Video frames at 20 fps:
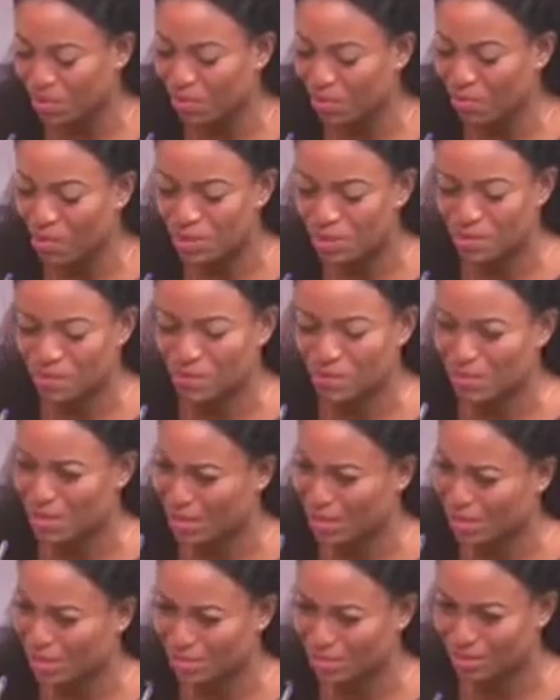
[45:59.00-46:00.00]
what's the
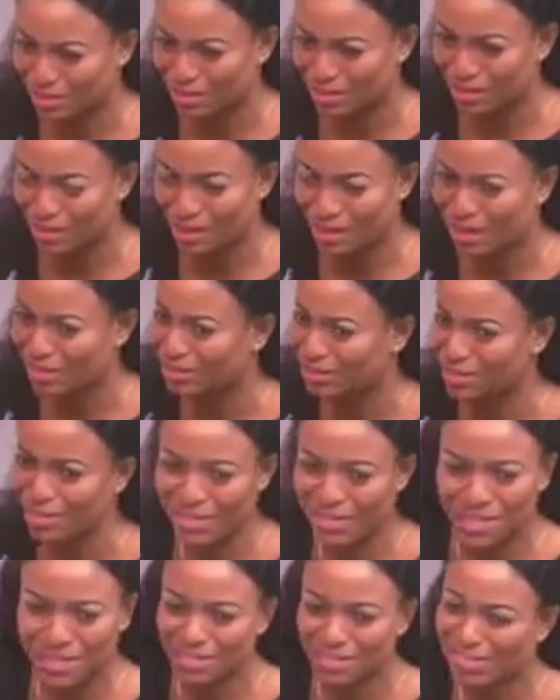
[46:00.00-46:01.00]
word?
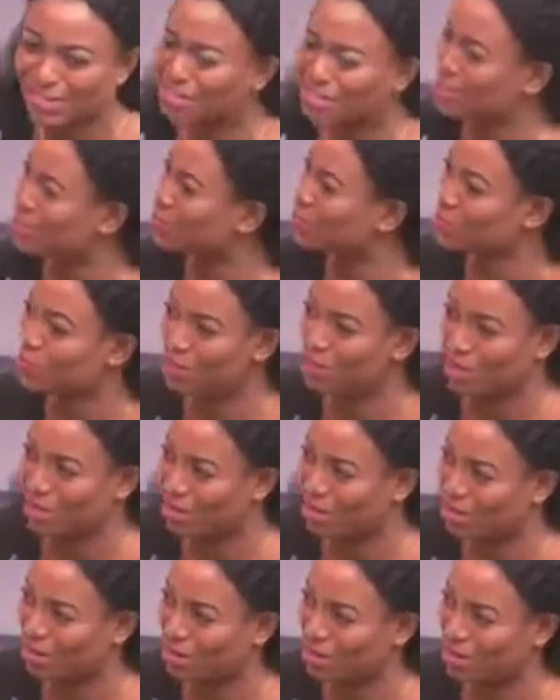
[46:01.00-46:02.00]
It's just
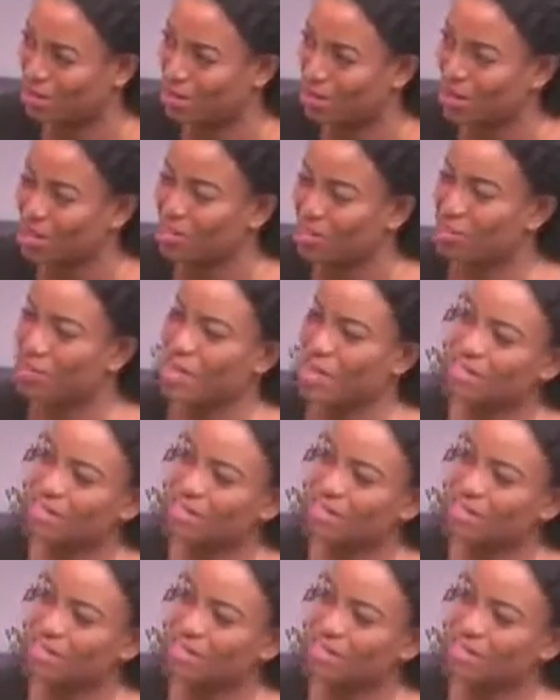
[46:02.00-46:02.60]
shocking to the